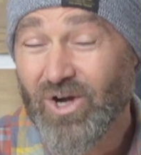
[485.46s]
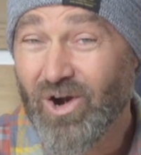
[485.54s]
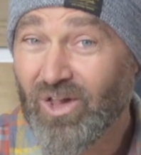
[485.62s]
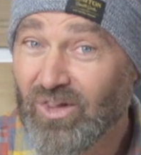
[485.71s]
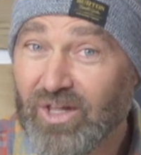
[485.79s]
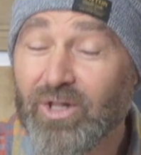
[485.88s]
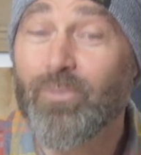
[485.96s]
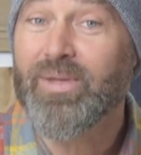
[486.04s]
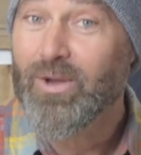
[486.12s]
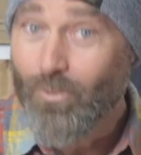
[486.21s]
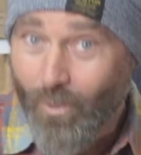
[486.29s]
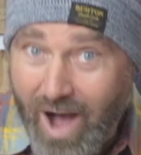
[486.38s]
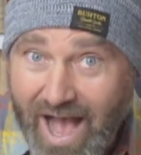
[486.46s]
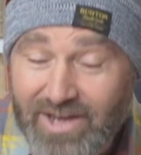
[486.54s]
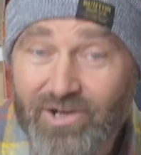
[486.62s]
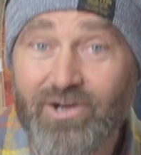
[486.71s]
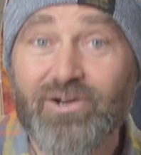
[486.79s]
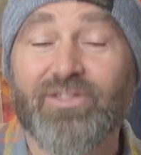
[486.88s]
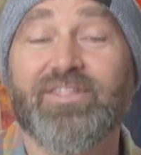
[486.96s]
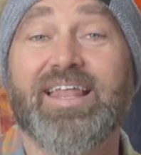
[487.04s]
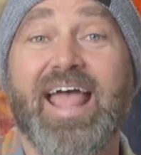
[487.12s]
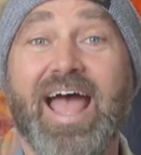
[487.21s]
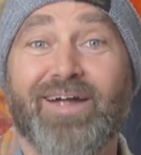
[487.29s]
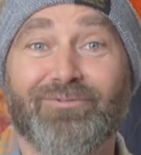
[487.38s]
are a little bit wider
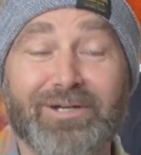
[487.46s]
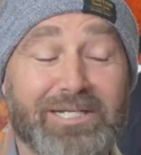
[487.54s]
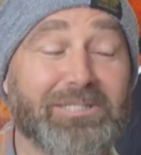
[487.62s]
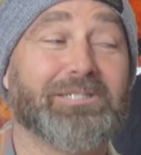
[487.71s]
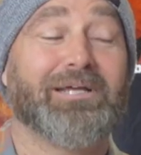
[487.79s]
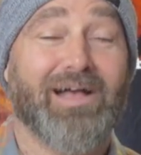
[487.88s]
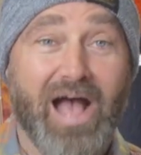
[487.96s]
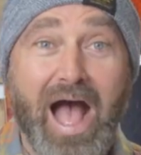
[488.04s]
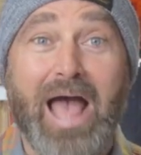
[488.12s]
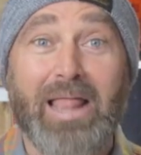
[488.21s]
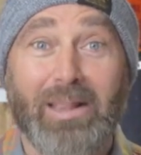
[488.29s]
than average. I